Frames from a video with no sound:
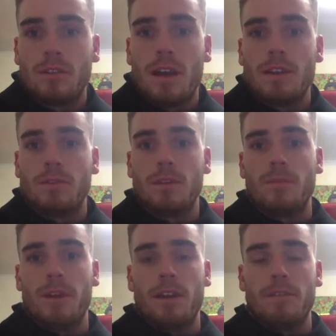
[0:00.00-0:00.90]
straight into a
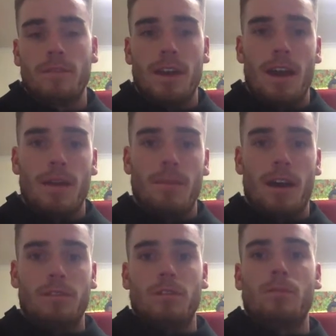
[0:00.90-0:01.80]
competitive game
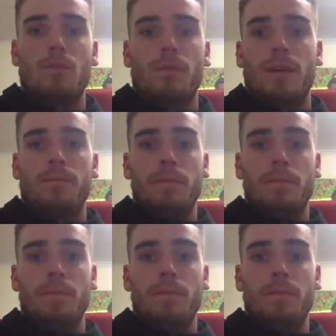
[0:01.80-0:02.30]
after the warm-up.